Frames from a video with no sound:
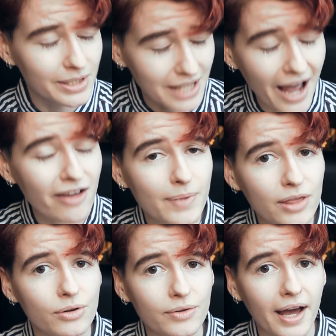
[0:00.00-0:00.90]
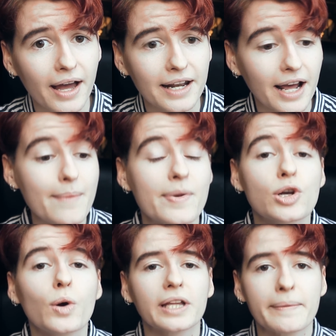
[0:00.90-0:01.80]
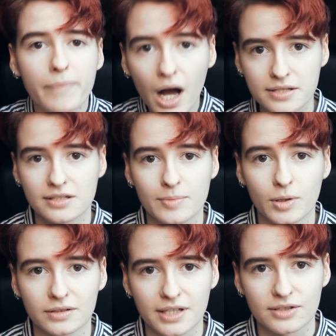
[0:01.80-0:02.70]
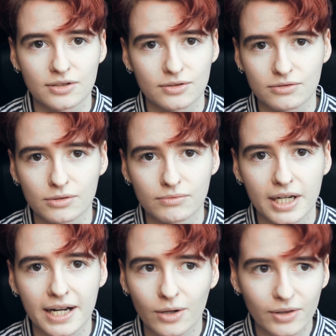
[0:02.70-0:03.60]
Because I have been through that, and I am totally buzzed to be on testosterone right now.